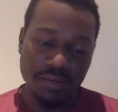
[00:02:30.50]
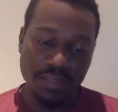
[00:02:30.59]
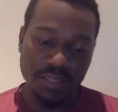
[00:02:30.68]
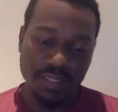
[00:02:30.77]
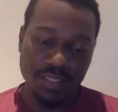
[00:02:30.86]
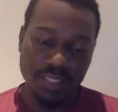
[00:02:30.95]

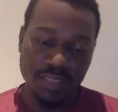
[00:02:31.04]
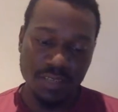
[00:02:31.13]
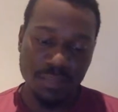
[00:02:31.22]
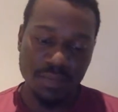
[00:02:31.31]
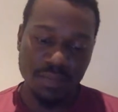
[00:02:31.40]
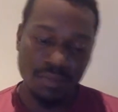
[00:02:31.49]
Just to give a
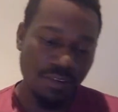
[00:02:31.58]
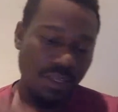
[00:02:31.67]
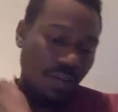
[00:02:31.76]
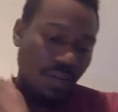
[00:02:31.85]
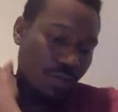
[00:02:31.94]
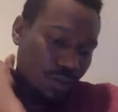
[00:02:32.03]
brief
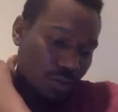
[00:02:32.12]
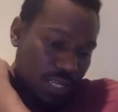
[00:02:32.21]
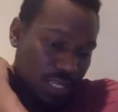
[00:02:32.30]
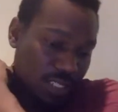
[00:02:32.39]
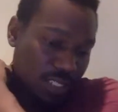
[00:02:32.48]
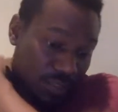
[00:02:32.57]
rundown, we know
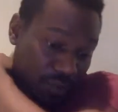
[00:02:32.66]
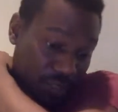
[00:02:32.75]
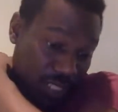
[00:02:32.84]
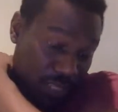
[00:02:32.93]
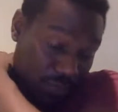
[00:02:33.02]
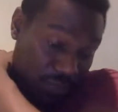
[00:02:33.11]
Haiti
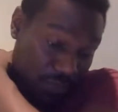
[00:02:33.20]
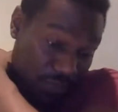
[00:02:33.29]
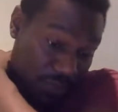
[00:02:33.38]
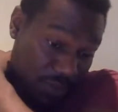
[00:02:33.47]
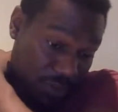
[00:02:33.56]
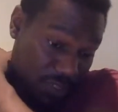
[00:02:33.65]
obviously was the
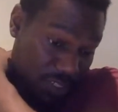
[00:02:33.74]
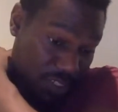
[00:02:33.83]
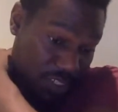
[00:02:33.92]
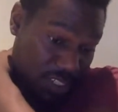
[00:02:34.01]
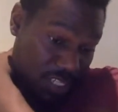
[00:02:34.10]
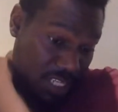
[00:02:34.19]
first
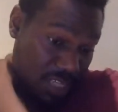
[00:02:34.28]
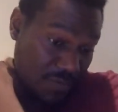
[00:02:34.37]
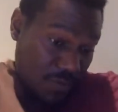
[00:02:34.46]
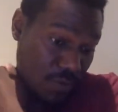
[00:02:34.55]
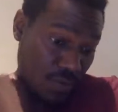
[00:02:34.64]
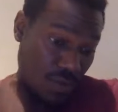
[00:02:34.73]

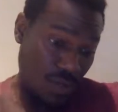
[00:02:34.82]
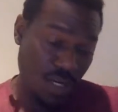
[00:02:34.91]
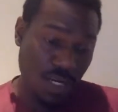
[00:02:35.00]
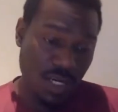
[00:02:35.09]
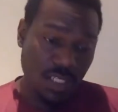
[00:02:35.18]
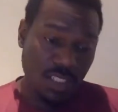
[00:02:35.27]
successful
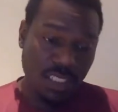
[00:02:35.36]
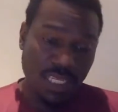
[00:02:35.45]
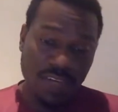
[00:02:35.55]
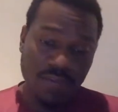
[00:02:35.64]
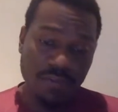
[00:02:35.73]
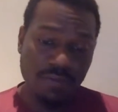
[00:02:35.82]

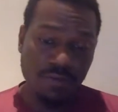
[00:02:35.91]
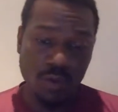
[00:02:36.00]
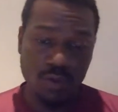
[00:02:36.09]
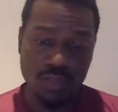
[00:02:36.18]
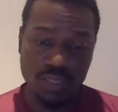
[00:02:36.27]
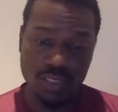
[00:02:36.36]
slave
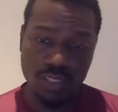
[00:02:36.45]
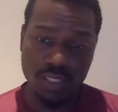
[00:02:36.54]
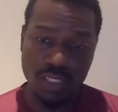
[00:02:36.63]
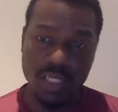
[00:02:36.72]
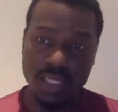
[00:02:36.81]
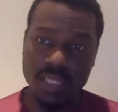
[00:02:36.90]
revolts
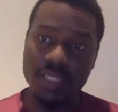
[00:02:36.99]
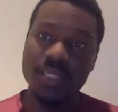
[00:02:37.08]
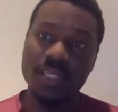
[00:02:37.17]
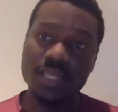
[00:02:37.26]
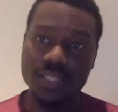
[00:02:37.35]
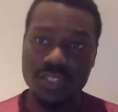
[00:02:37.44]
in
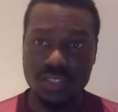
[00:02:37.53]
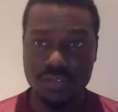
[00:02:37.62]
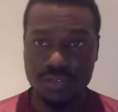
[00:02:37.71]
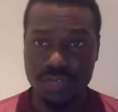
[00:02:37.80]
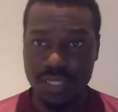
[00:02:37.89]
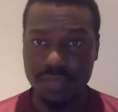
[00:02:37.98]

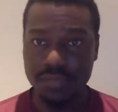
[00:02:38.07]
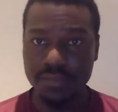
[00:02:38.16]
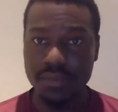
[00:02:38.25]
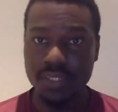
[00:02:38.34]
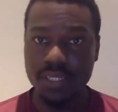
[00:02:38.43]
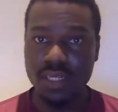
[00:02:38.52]
history.
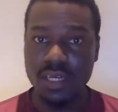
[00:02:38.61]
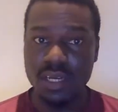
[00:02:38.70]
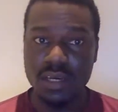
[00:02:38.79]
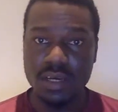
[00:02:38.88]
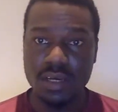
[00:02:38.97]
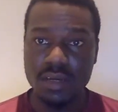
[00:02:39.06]

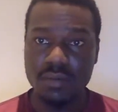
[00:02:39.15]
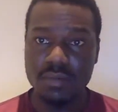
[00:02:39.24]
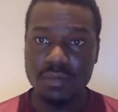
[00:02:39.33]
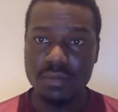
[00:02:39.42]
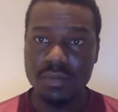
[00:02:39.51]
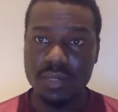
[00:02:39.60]

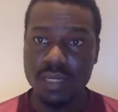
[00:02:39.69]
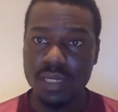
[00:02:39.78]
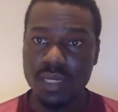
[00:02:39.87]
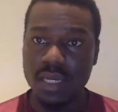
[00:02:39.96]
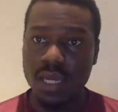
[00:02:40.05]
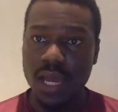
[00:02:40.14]

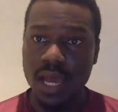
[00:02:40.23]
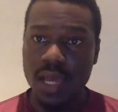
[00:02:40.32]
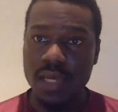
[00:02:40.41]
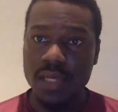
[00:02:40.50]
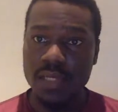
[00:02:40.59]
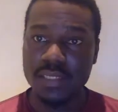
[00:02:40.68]

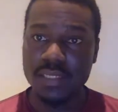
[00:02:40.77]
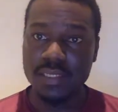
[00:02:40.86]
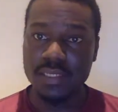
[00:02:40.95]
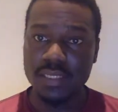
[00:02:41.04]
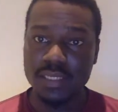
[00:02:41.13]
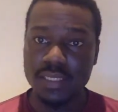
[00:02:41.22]
And
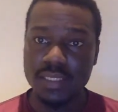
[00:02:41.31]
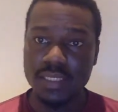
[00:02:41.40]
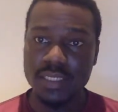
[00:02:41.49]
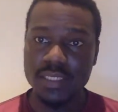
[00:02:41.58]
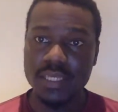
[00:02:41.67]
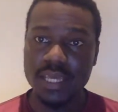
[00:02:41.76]

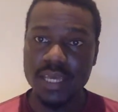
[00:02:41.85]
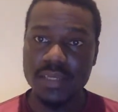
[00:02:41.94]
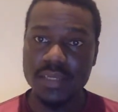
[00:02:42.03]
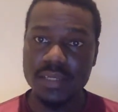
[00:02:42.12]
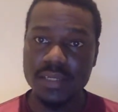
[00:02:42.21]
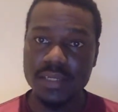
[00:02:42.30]
since
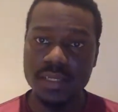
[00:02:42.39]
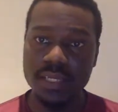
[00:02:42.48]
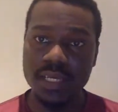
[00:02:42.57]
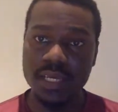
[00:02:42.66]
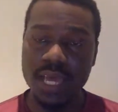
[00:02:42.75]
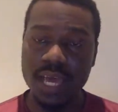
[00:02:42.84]
then,
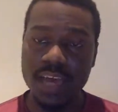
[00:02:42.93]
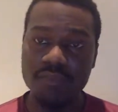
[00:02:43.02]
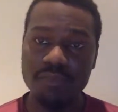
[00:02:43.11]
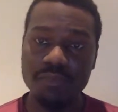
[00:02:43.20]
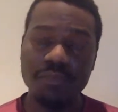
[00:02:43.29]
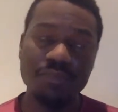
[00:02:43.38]
they
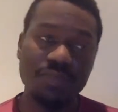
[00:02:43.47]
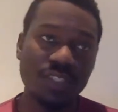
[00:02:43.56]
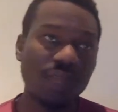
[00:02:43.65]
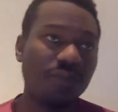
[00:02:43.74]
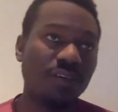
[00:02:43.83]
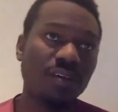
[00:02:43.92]
have
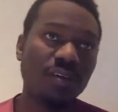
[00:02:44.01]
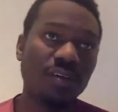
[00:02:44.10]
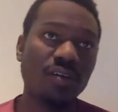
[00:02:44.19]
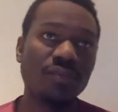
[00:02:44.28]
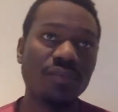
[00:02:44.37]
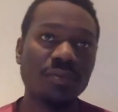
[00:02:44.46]
suffered a
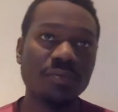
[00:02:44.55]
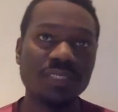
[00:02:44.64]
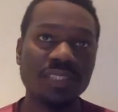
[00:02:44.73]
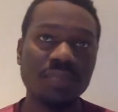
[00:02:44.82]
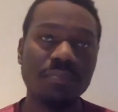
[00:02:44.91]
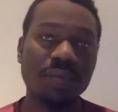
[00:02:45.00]
lot of
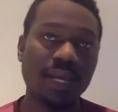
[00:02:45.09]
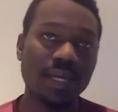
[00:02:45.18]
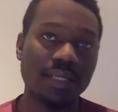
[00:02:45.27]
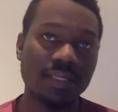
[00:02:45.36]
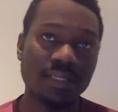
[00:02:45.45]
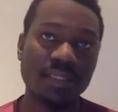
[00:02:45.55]

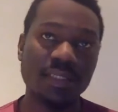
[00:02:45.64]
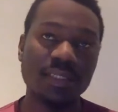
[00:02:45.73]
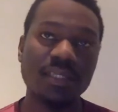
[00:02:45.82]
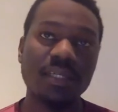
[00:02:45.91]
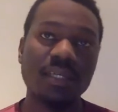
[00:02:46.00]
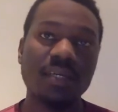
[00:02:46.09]
setbacks,
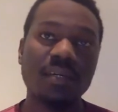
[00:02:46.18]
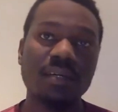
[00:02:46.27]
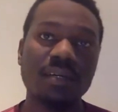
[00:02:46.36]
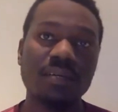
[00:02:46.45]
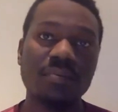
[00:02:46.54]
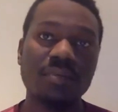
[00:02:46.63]

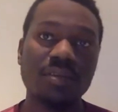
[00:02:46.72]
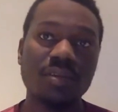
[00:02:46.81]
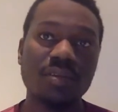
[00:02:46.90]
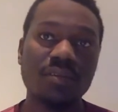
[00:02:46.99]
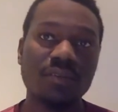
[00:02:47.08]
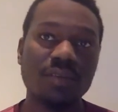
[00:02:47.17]
a lot
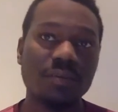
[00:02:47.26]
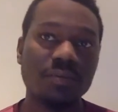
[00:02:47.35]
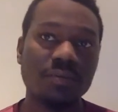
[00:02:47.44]
of